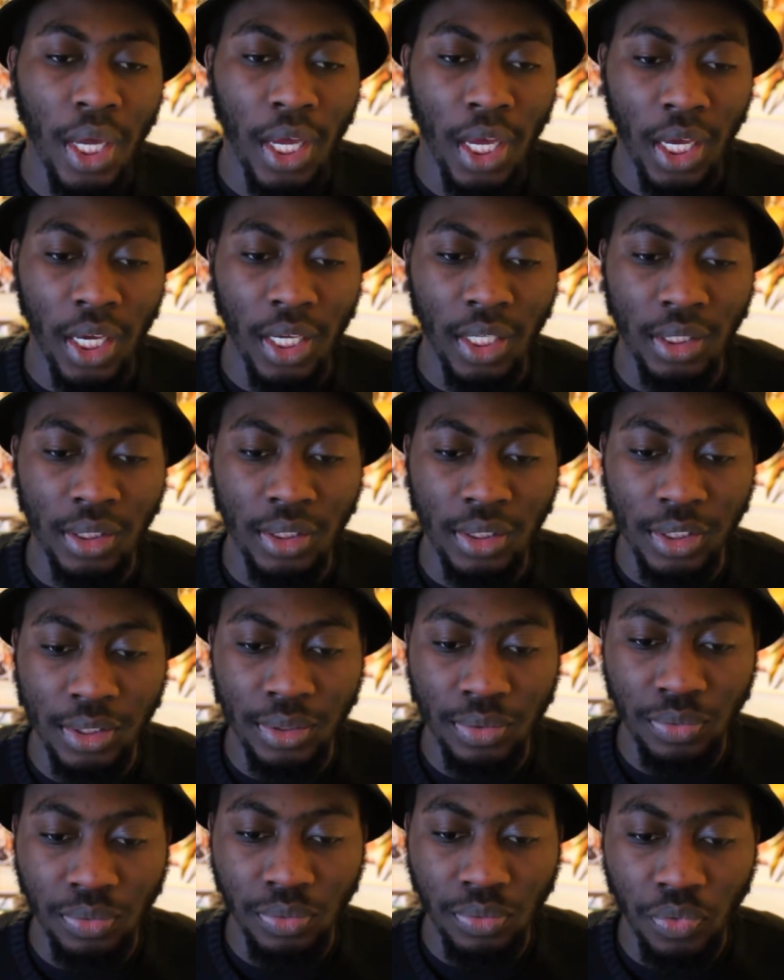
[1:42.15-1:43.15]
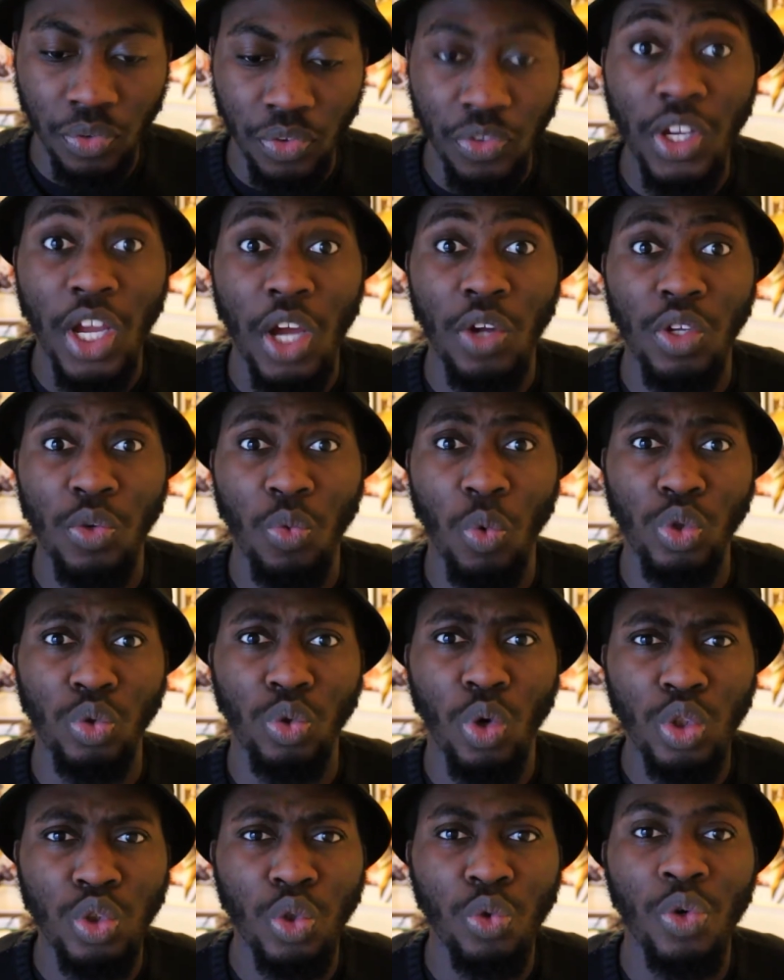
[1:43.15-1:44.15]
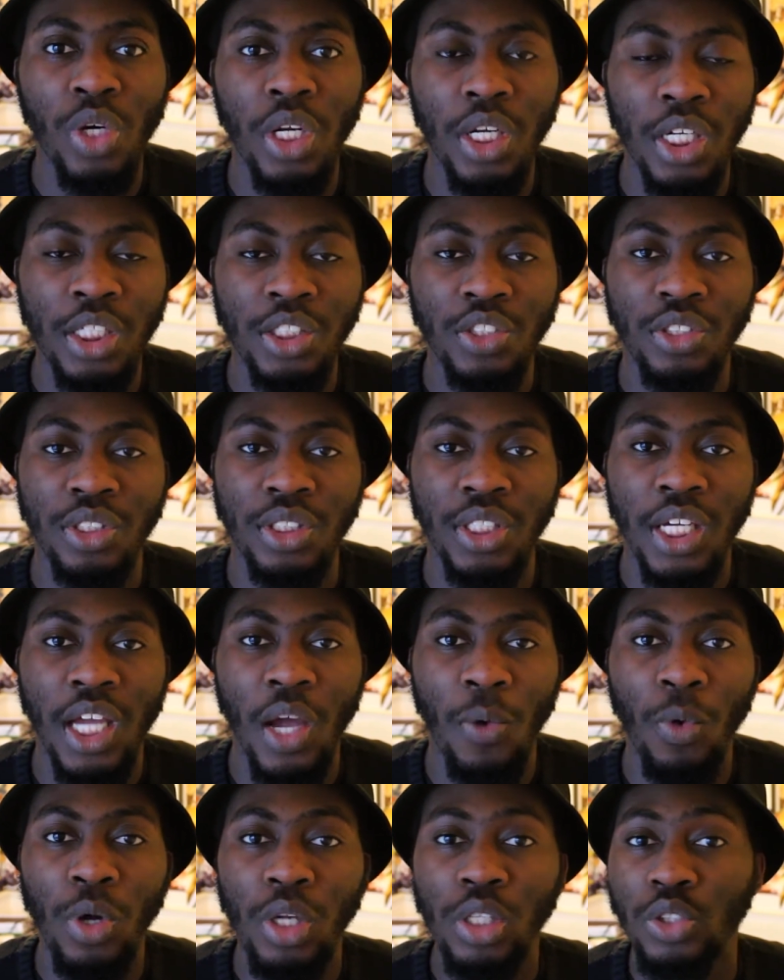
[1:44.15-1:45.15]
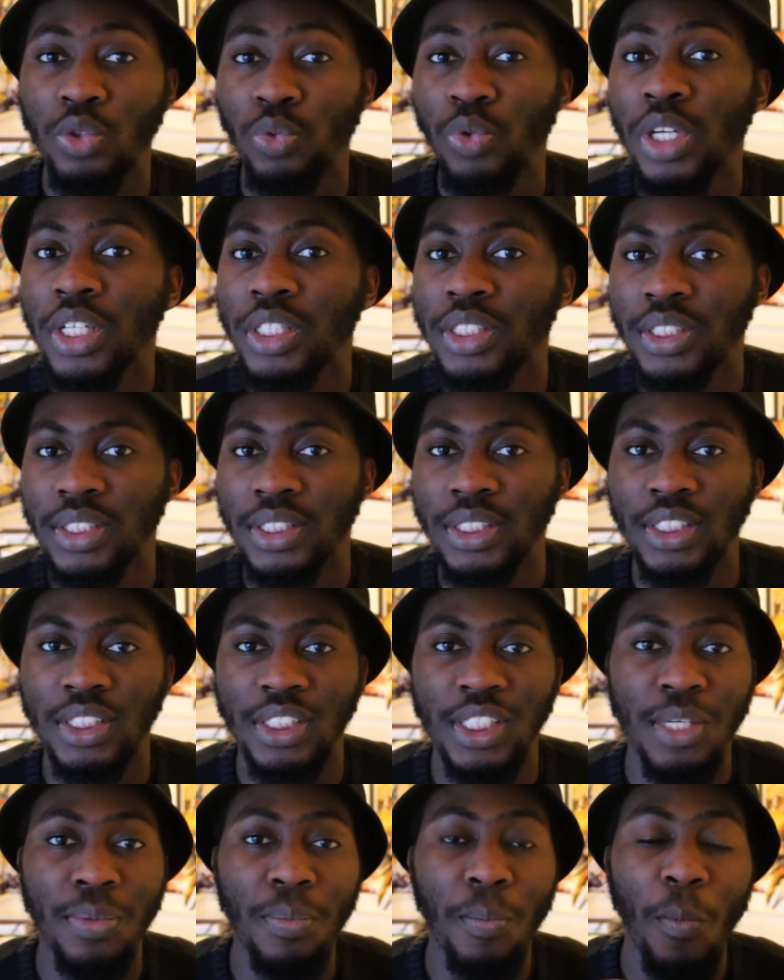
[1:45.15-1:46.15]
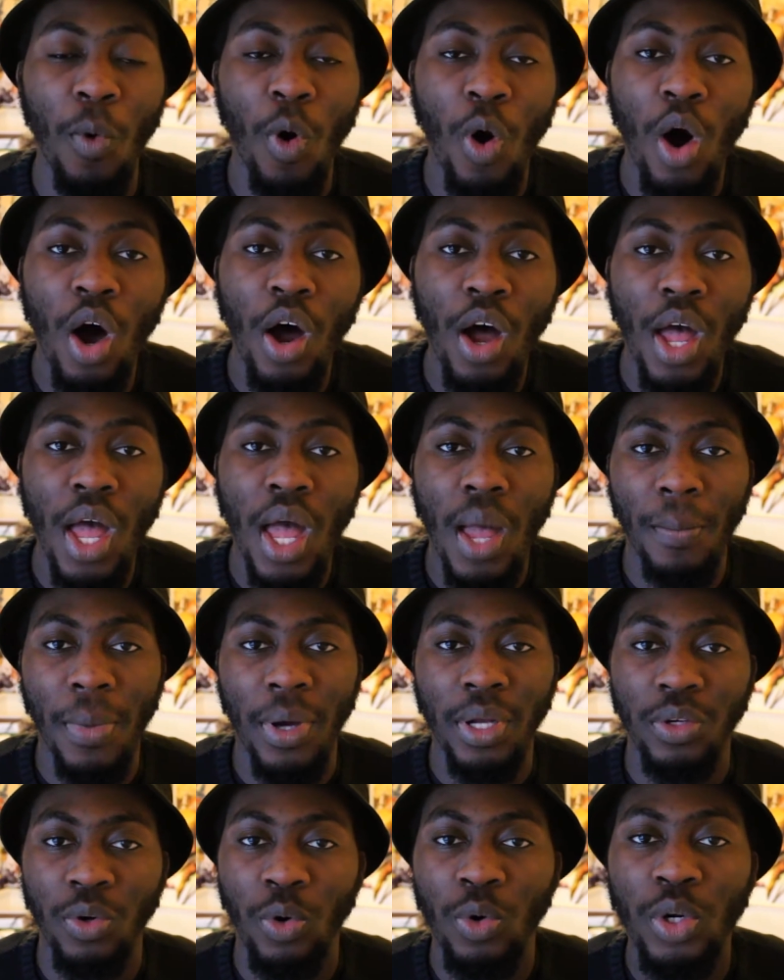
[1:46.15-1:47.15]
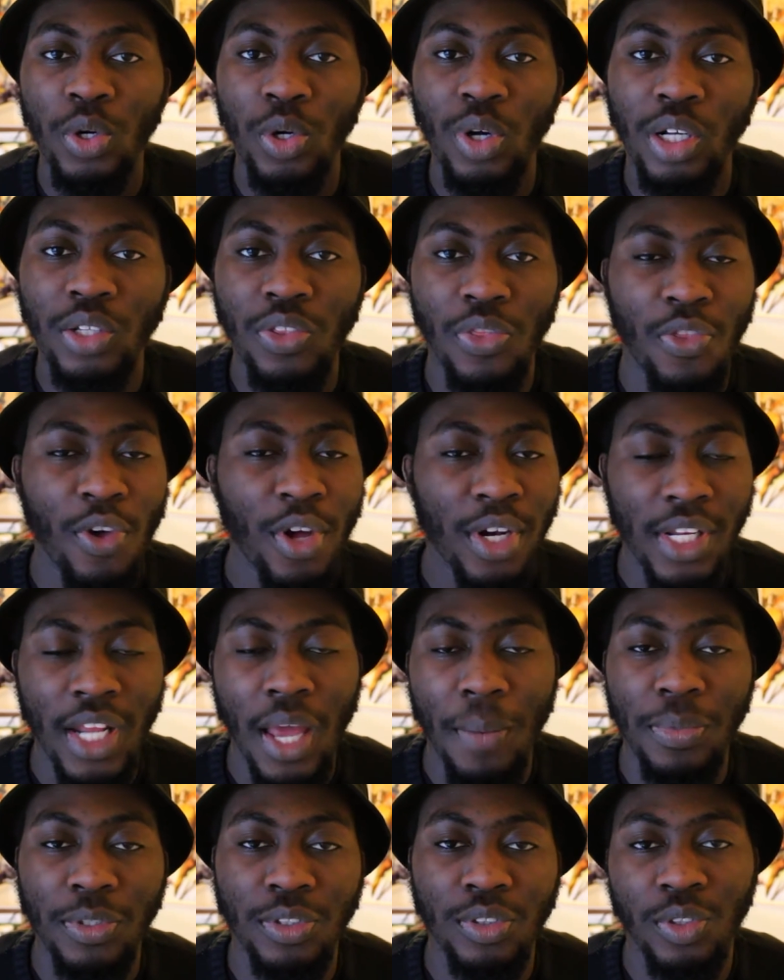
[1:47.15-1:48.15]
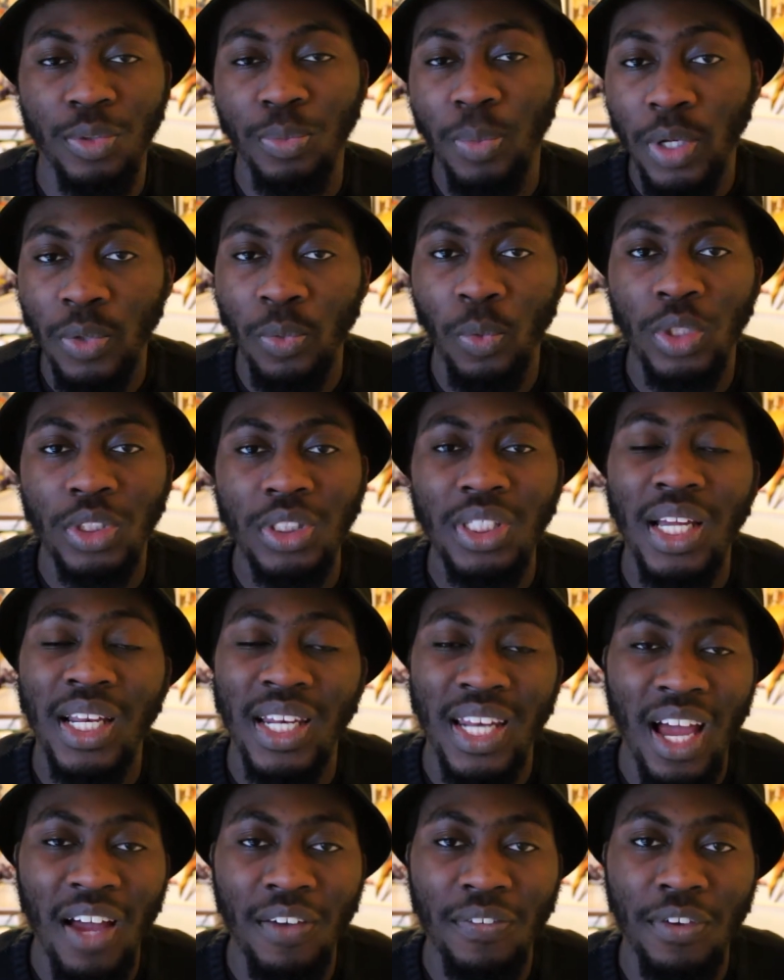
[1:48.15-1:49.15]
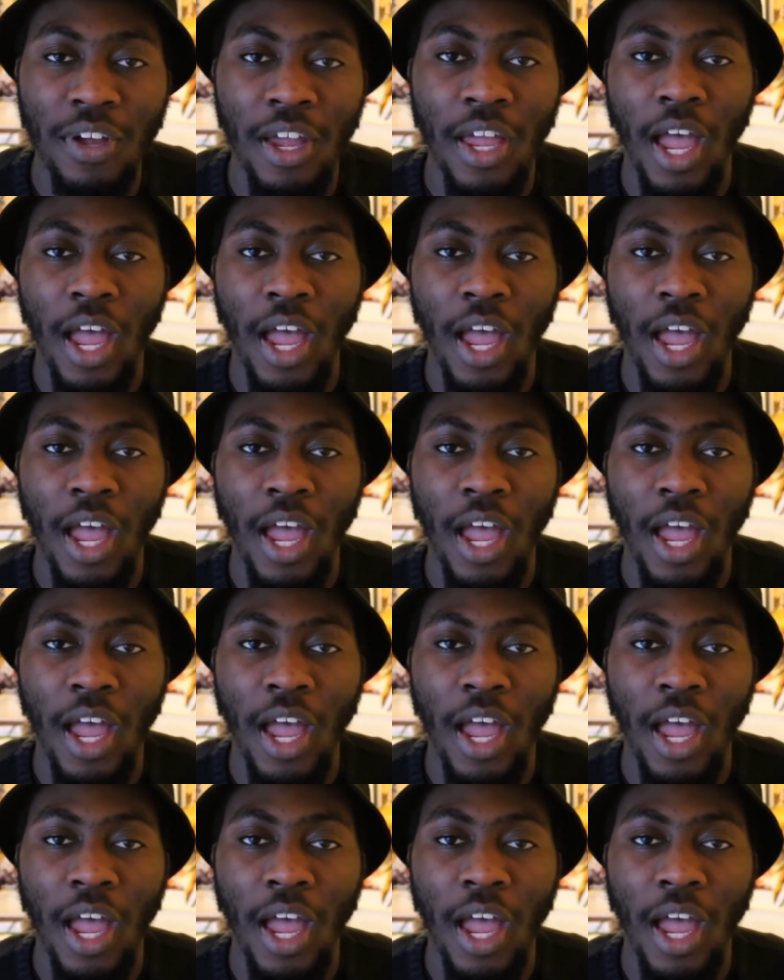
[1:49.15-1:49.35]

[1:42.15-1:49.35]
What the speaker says: And the characters was also really interesting. I wanted to really see more, but only got 13 episodes, but it was enough